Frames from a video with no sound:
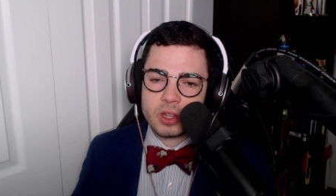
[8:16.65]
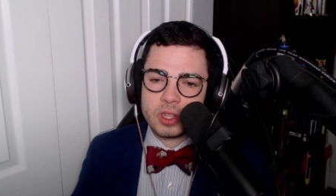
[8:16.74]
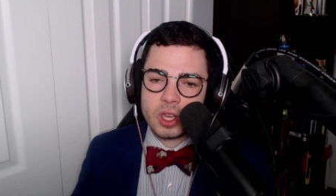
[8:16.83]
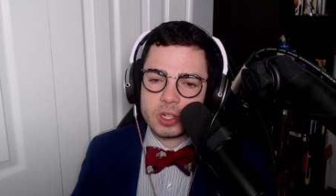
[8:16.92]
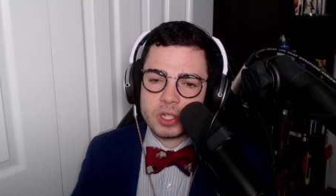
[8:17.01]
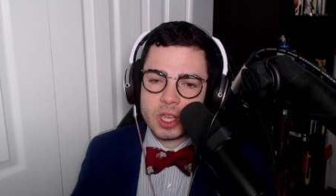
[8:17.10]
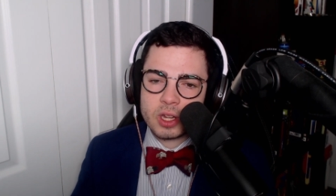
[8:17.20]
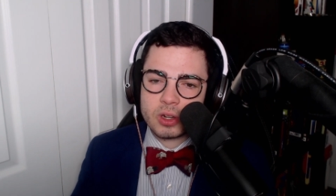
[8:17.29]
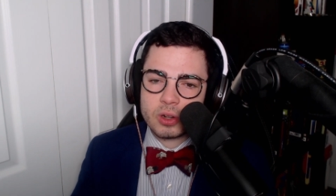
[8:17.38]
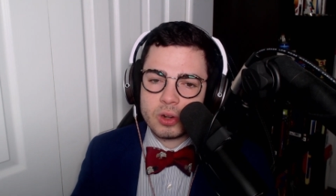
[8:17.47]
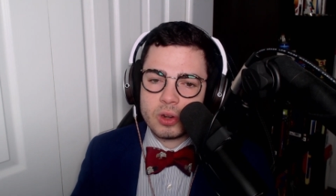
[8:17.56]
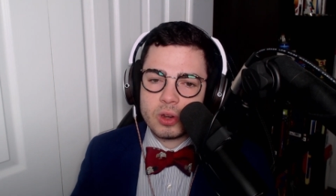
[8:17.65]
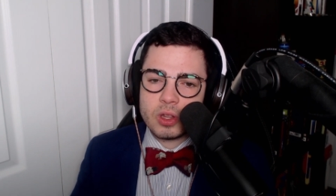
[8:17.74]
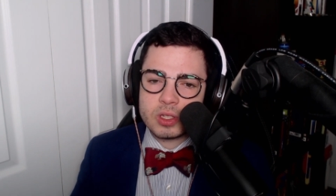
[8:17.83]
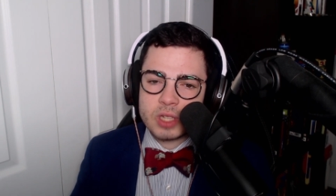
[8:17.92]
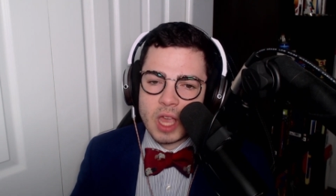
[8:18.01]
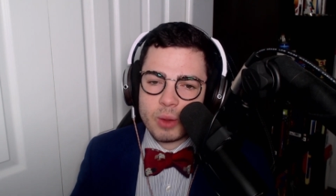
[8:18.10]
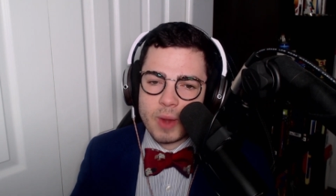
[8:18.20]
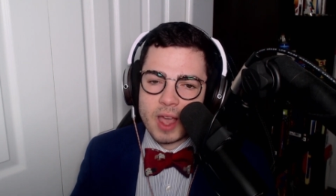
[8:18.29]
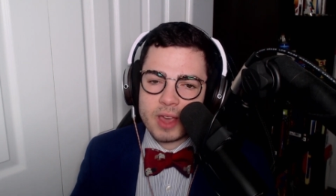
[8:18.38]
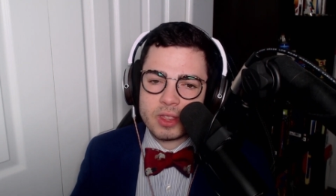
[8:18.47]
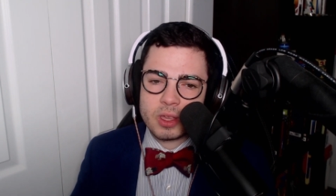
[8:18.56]
The Undertaker is now
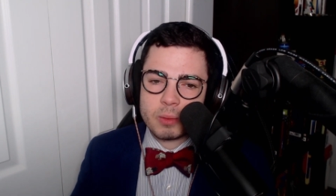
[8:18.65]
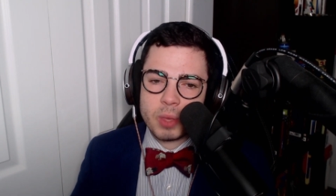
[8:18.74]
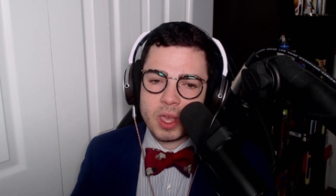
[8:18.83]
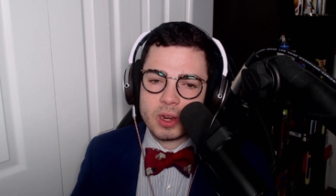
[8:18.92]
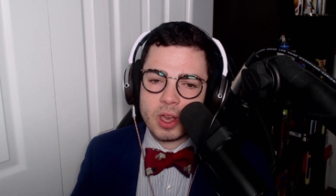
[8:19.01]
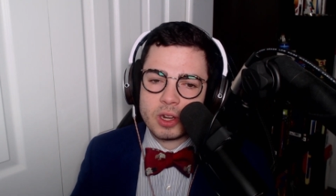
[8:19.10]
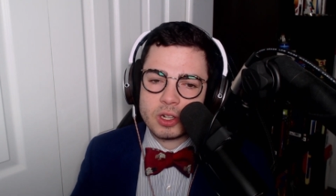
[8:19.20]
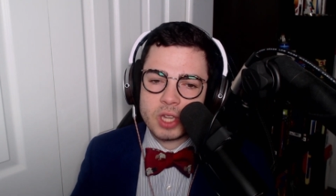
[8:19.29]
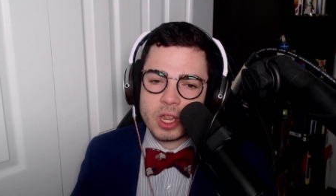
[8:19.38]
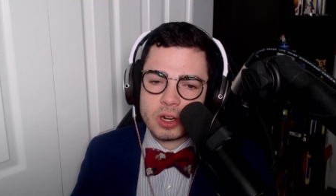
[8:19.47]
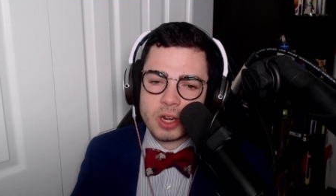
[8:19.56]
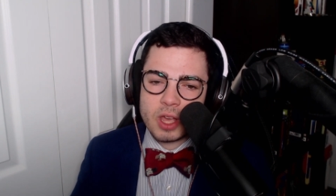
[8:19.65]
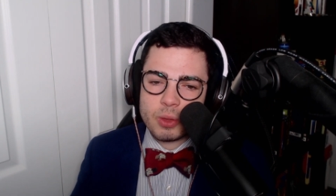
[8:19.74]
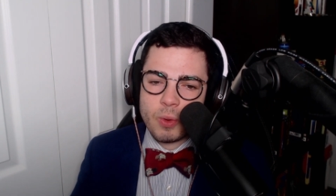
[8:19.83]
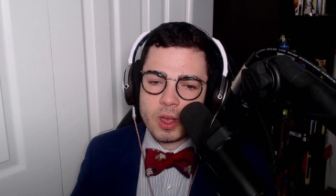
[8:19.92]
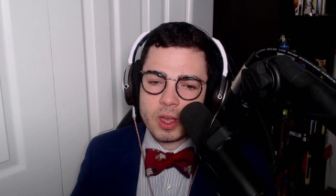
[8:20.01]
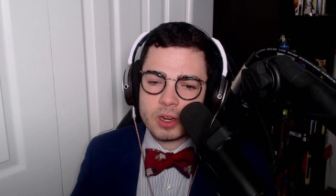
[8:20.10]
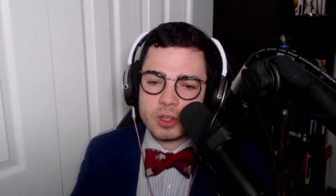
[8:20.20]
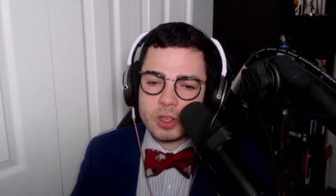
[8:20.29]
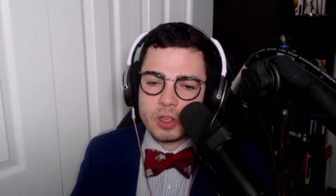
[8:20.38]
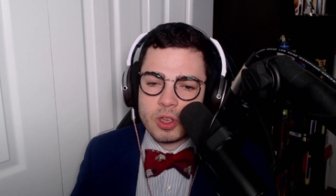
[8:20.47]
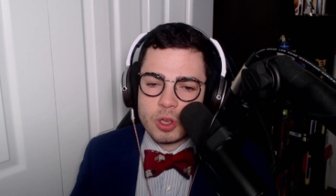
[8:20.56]
writhing in pain. Undertaker now the one
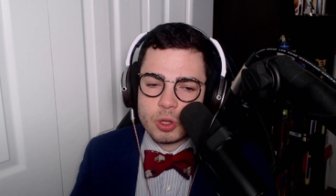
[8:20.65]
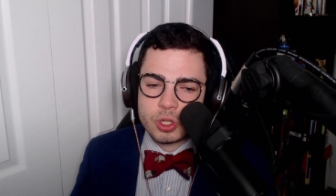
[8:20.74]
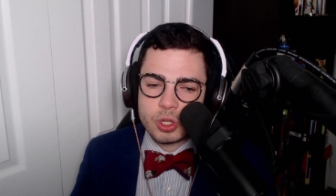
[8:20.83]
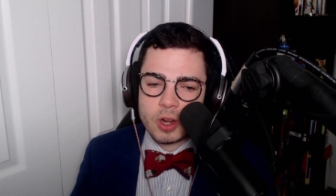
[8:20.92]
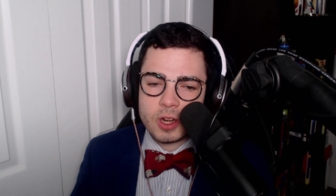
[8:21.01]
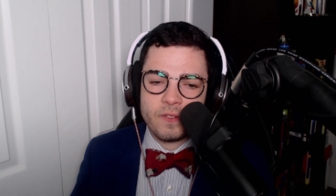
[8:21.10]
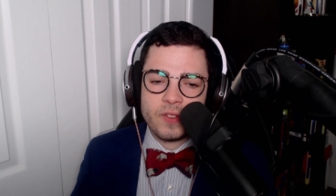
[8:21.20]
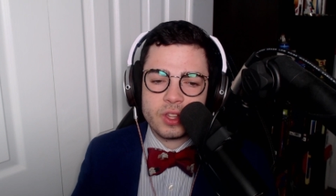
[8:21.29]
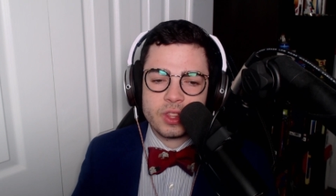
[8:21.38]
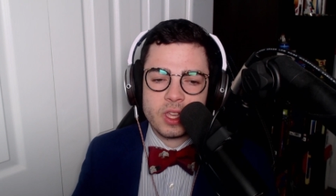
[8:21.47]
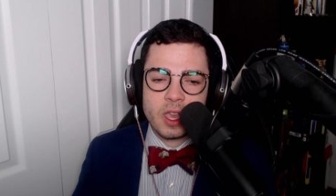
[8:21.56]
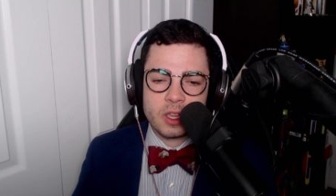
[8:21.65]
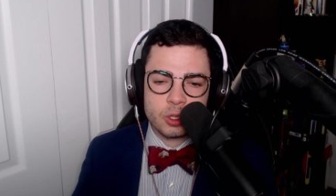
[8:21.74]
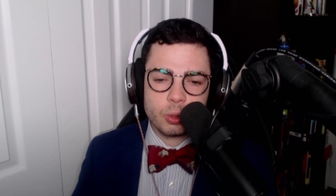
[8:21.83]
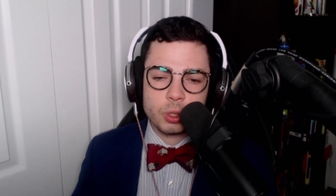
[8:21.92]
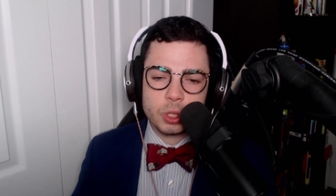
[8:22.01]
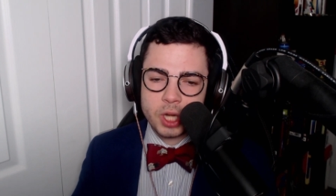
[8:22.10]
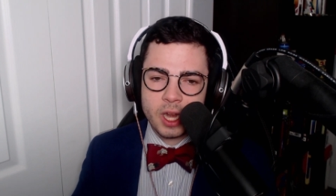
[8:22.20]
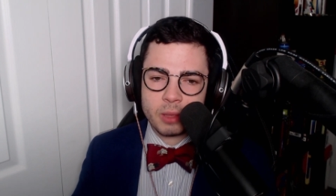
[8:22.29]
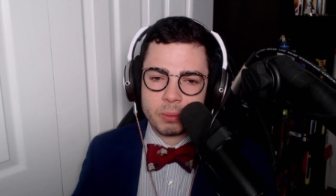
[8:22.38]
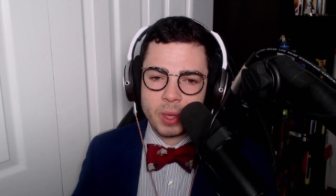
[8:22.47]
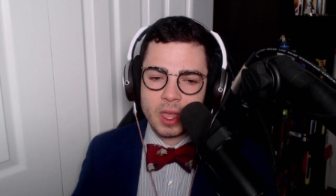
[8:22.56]
who's starting to feel the
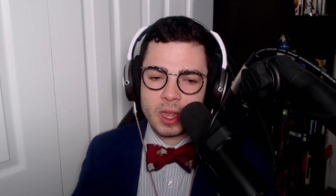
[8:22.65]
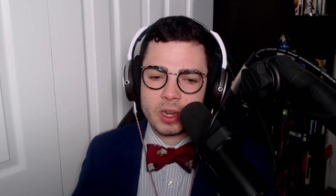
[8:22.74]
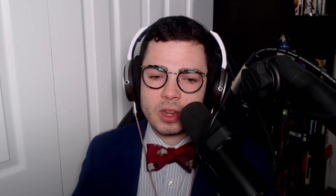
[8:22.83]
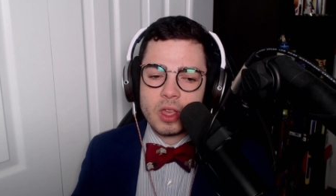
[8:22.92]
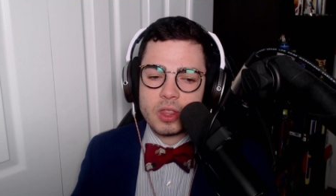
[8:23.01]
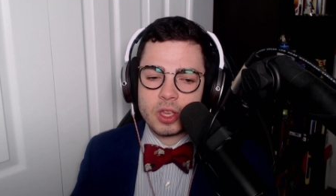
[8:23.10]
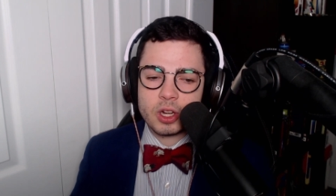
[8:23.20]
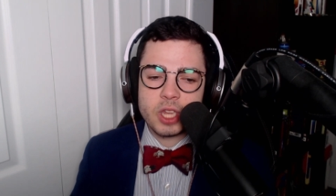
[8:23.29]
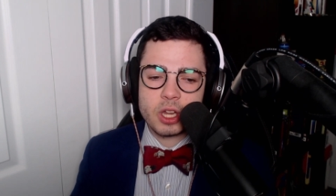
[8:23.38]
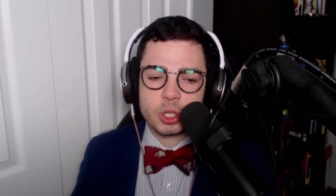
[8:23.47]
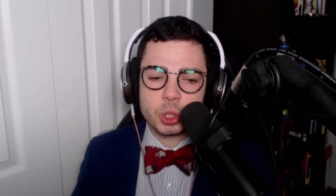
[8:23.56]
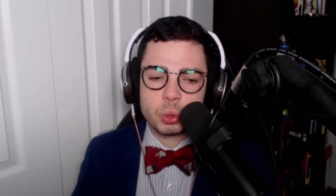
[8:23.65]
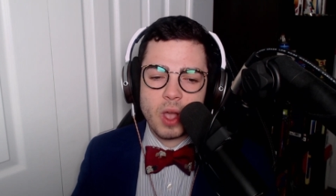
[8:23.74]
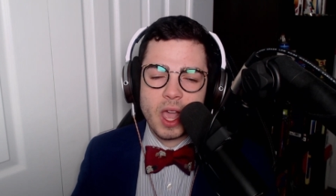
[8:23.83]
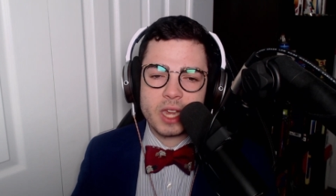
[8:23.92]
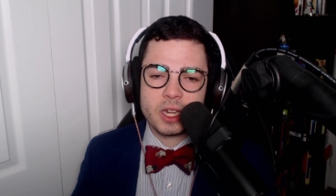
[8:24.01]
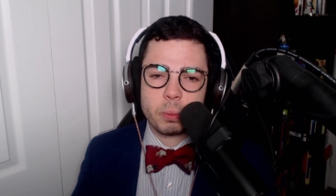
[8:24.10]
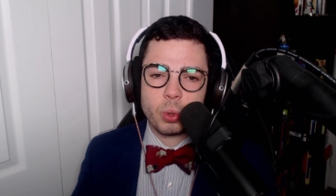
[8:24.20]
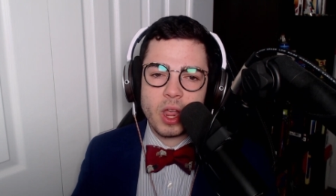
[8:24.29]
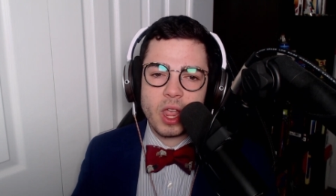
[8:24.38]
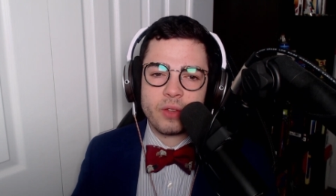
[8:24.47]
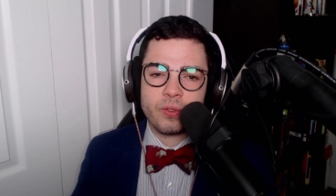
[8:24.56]
excruciating pain. The Undertaker trying to
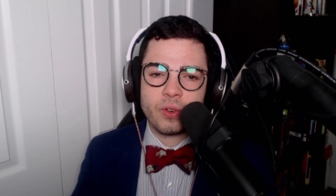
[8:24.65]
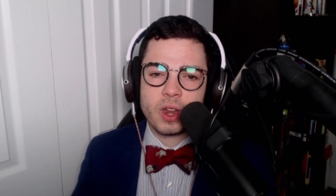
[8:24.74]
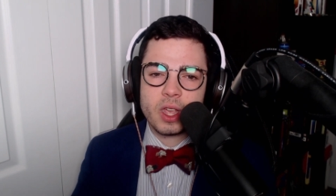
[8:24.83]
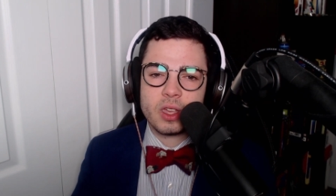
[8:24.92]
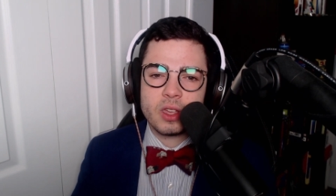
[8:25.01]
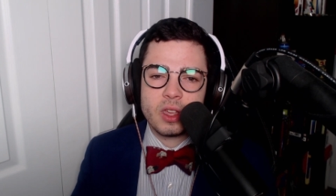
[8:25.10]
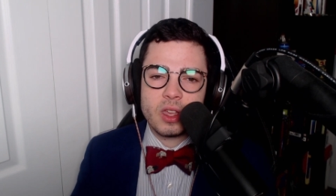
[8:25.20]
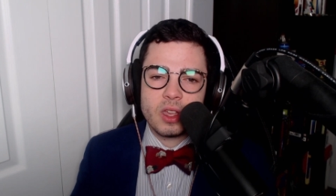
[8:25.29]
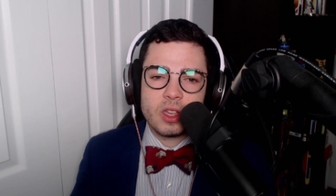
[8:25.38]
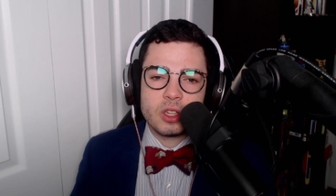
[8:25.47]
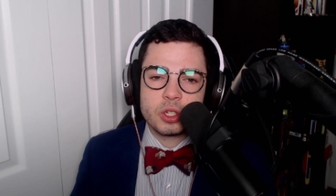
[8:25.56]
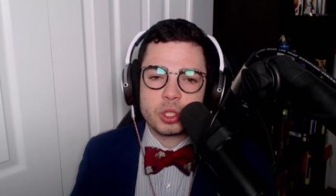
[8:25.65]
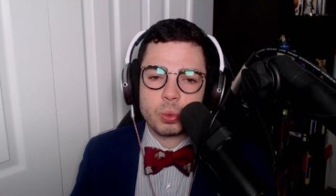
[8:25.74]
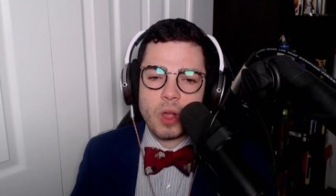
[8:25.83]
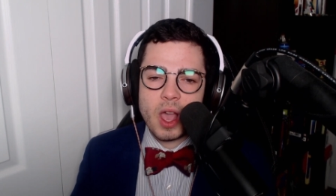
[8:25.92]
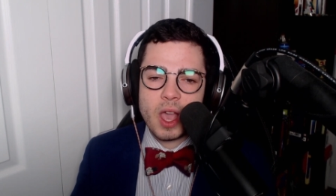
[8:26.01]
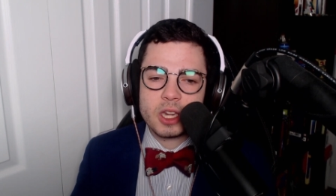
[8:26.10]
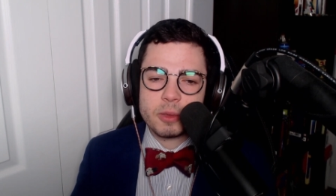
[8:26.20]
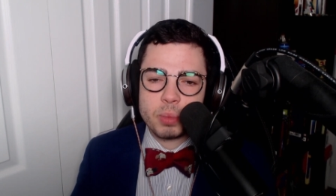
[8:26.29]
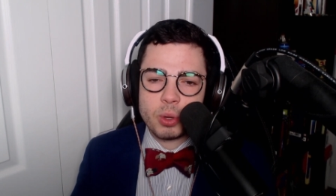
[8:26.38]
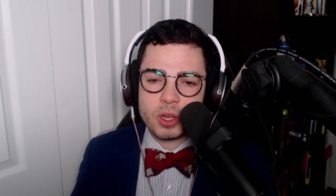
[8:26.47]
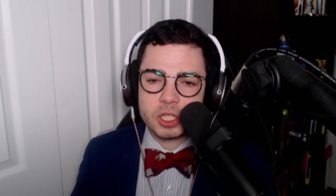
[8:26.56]
break free, trying to
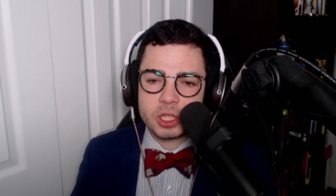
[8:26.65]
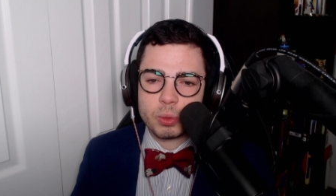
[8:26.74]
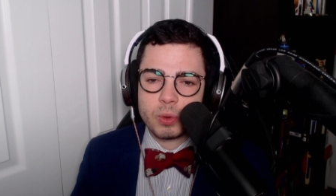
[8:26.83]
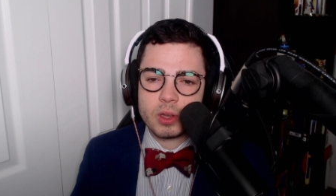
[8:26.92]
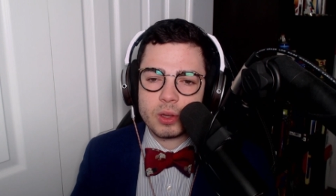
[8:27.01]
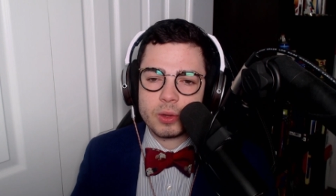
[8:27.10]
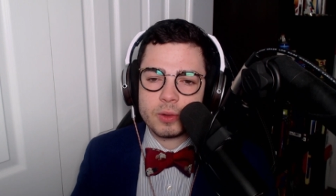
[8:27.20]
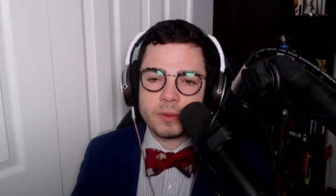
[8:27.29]
push through.